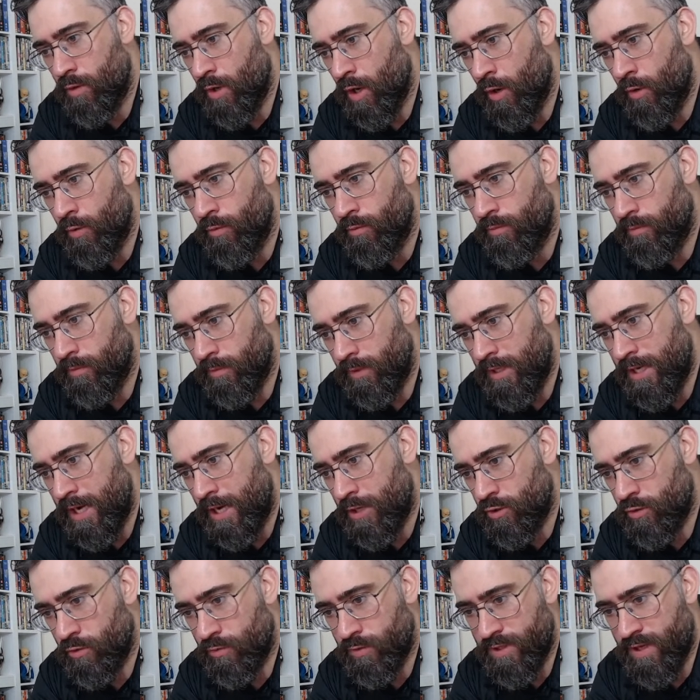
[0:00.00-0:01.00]
know the
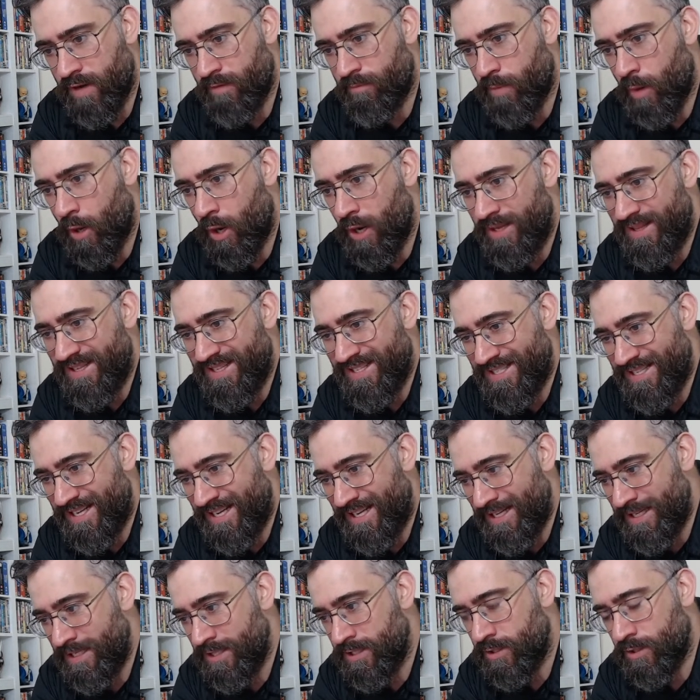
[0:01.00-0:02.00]
actual stuff behind the
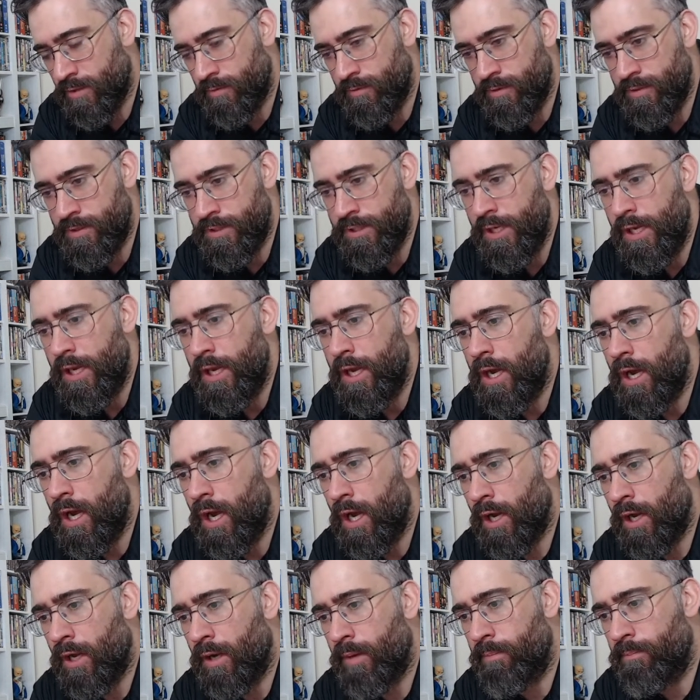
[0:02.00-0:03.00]
scenes, and
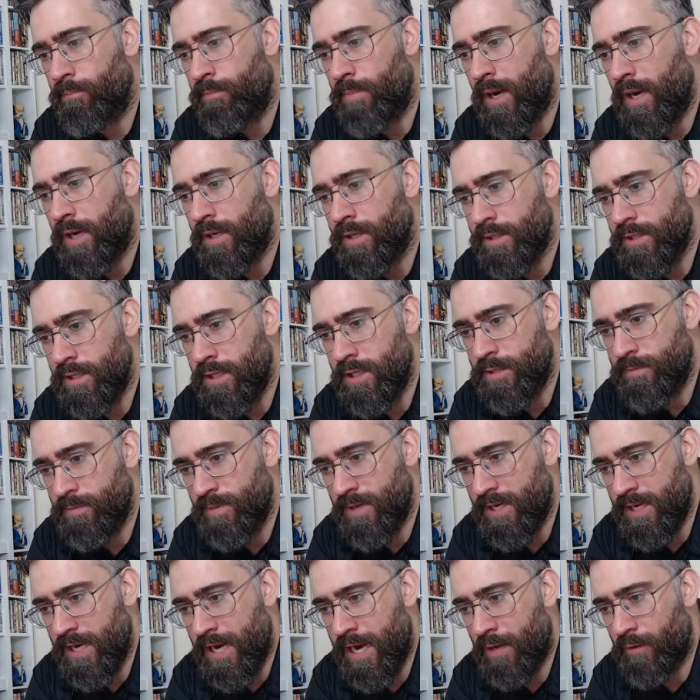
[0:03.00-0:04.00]
but it's
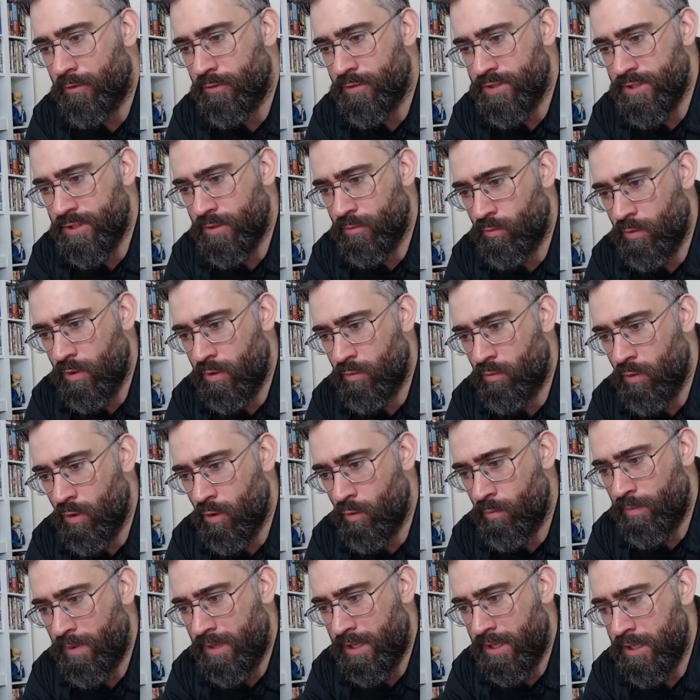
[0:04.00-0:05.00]
been announced that we
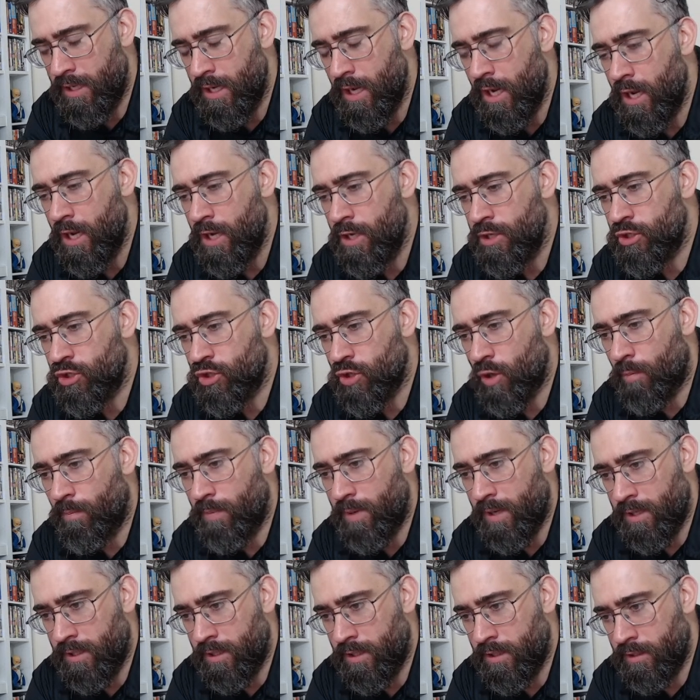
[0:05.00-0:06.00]
will be
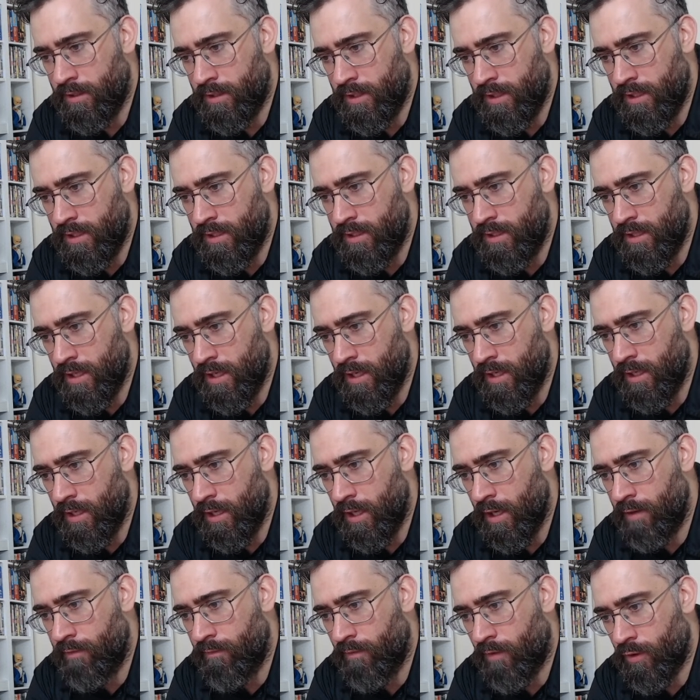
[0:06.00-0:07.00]
stopping the
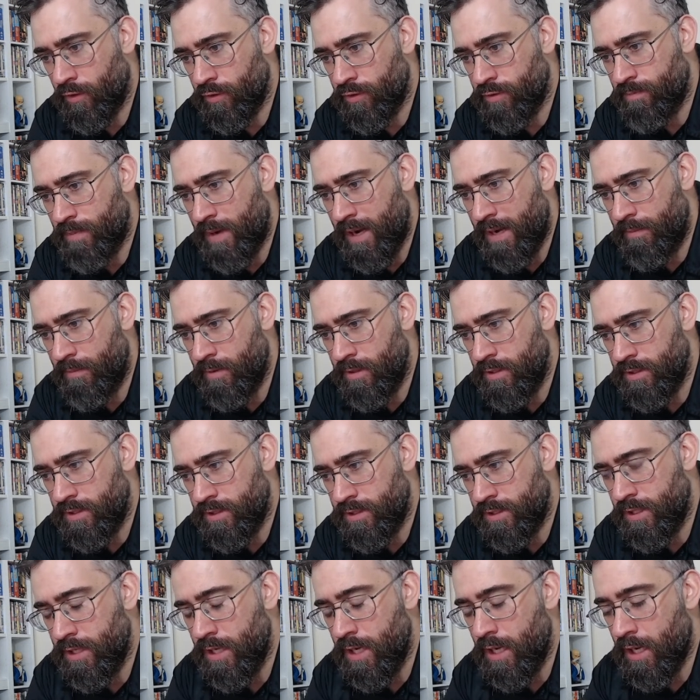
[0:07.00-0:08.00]
advance
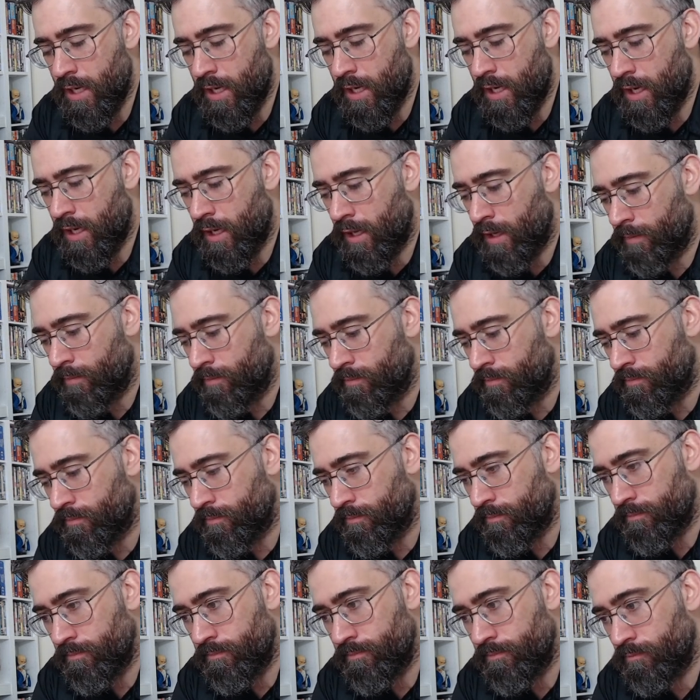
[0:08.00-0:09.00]
payment
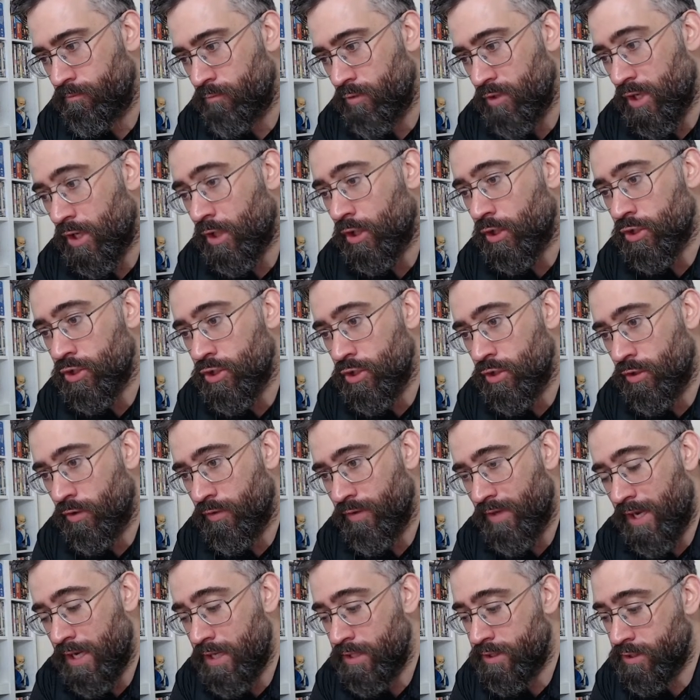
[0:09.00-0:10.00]
reduction
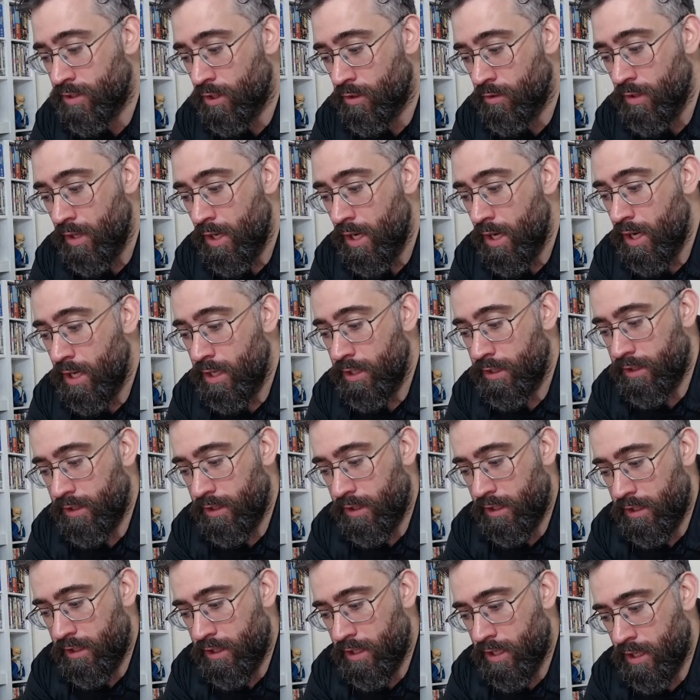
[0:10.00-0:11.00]
on there, so
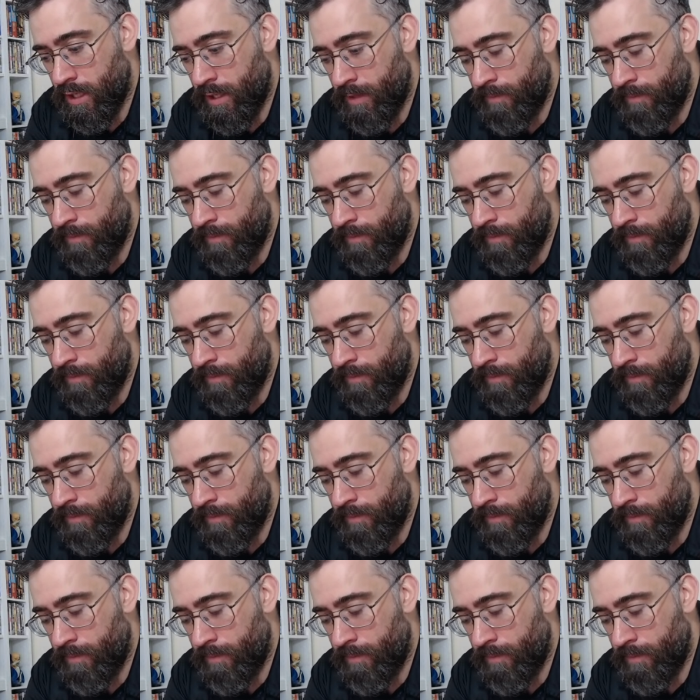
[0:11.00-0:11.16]
the